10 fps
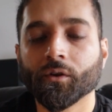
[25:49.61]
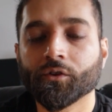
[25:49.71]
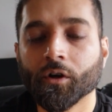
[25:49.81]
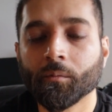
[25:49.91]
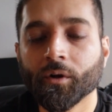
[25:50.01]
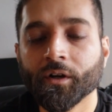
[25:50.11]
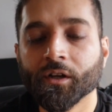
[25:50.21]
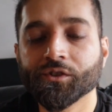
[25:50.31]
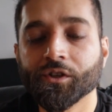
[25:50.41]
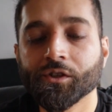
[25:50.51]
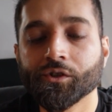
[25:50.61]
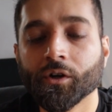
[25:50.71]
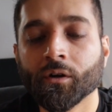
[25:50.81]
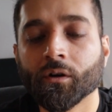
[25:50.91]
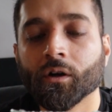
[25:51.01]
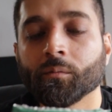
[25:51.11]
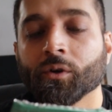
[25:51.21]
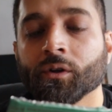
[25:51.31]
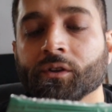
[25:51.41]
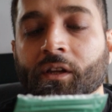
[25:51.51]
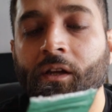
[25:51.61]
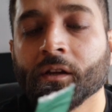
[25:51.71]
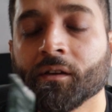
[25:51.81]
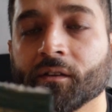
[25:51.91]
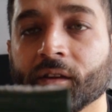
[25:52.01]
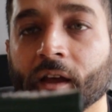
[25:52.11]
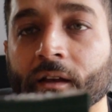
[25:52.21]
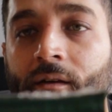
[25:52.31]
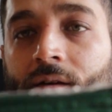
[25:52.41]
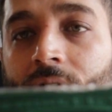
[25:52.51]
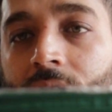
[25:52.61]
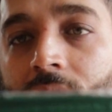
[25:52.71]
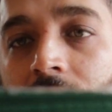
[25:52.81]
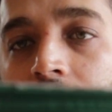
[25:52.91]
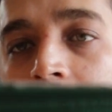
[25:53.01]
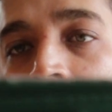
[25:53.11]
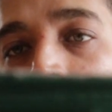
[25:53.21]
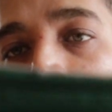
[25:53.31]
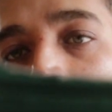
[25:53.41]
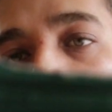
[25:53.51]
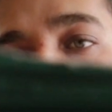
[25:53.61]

Turmeric Ginger Herbal Tea Tisane. I'm not sure if I'm